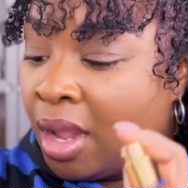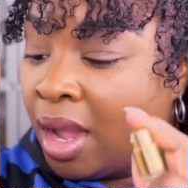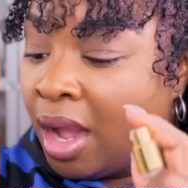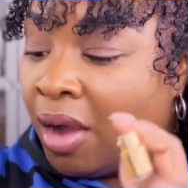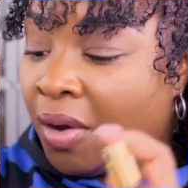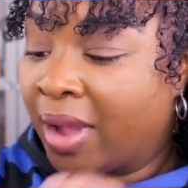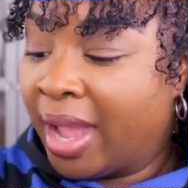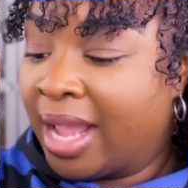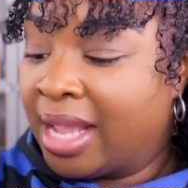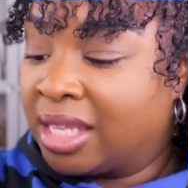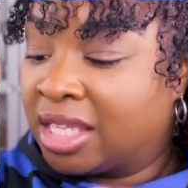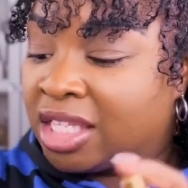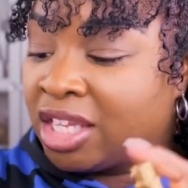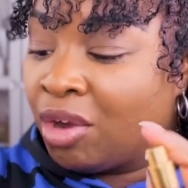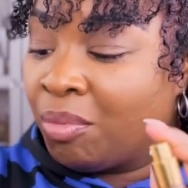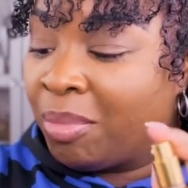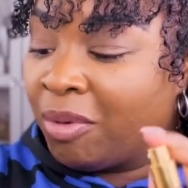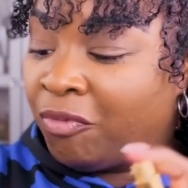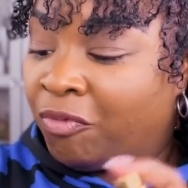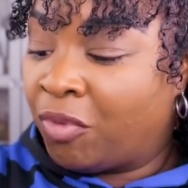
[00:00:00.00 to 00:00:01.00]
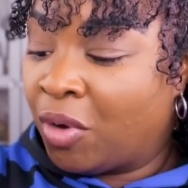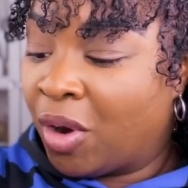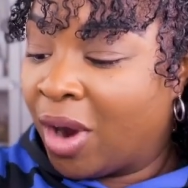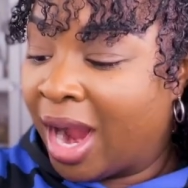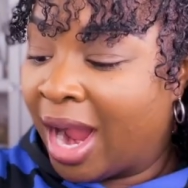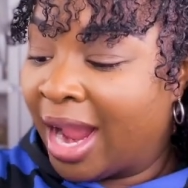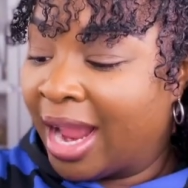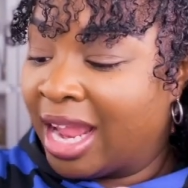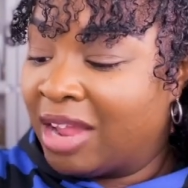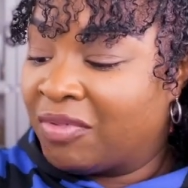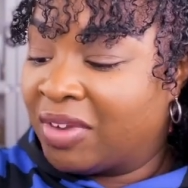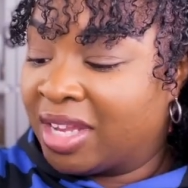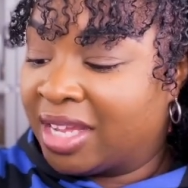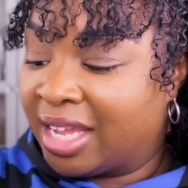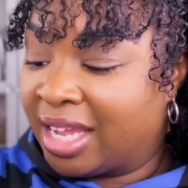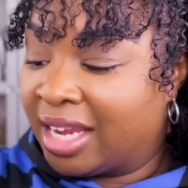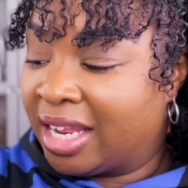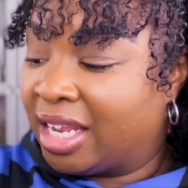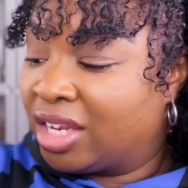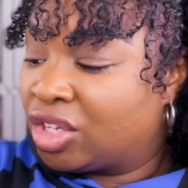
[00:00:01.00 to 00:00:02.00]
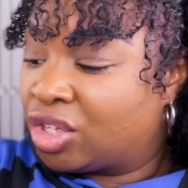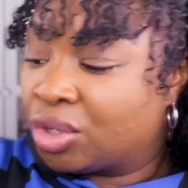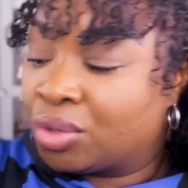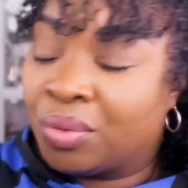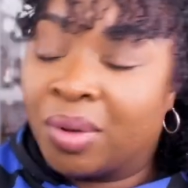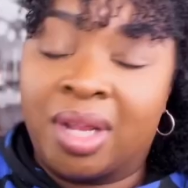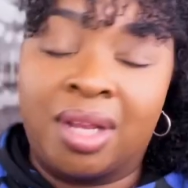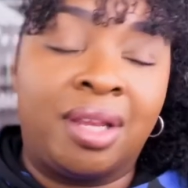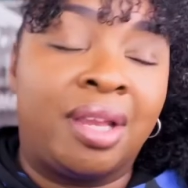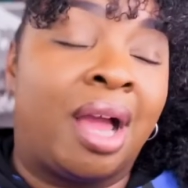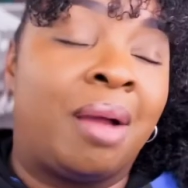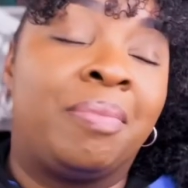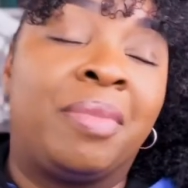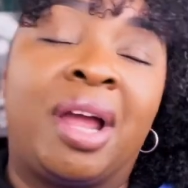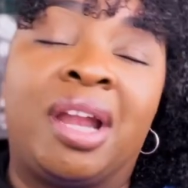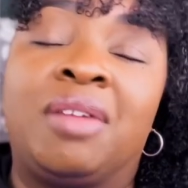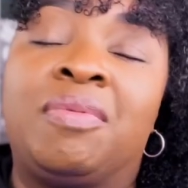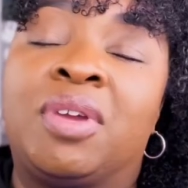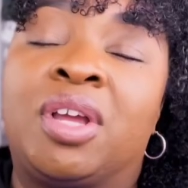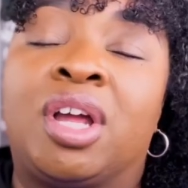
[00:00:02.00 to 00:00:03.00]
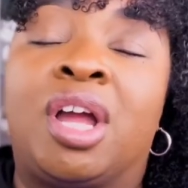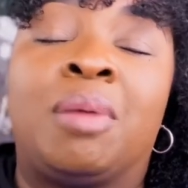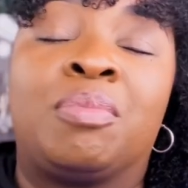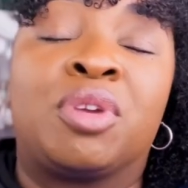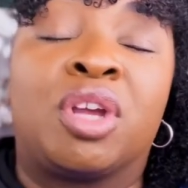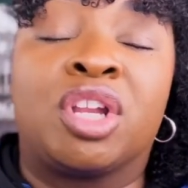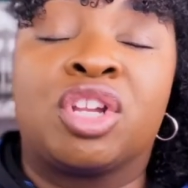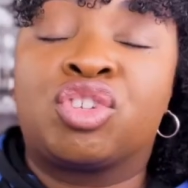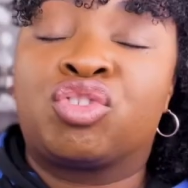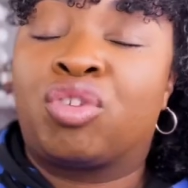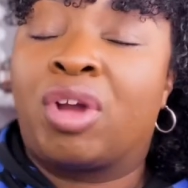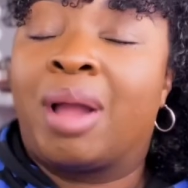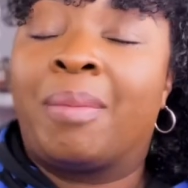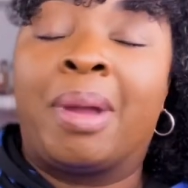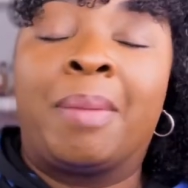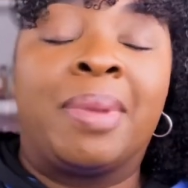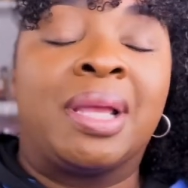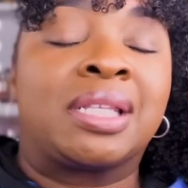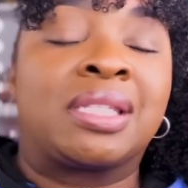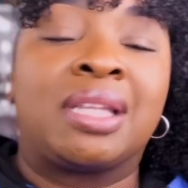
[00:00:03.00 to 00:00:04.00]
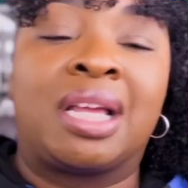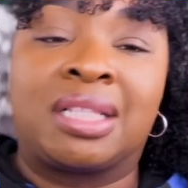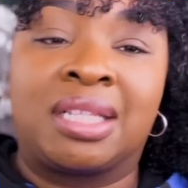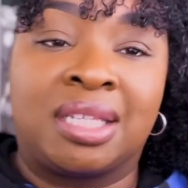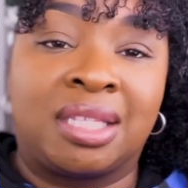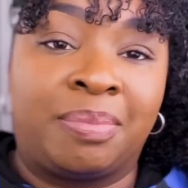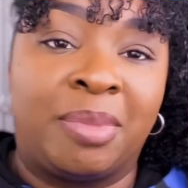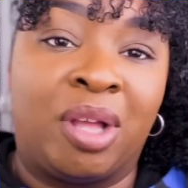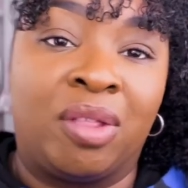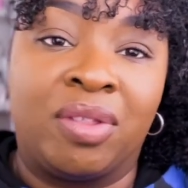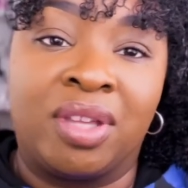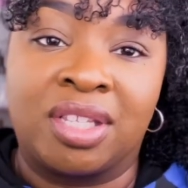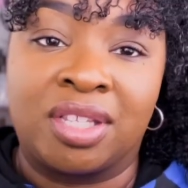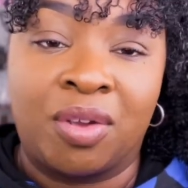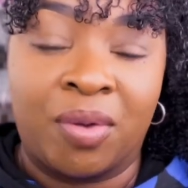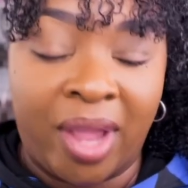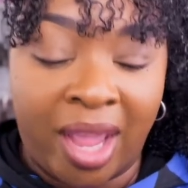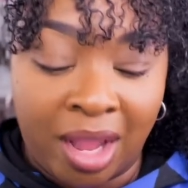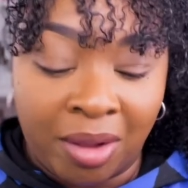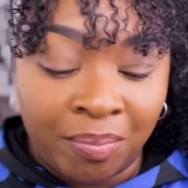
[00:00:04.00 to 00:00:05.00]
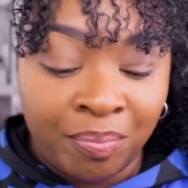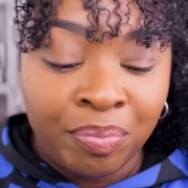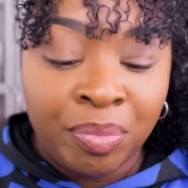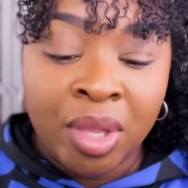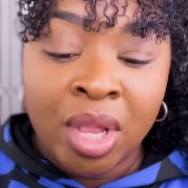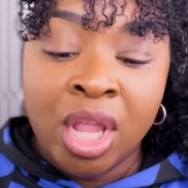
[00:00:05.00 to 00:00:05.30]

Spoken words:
Okay, so before I even get into it, I'm going to try my best not to smell this, okay?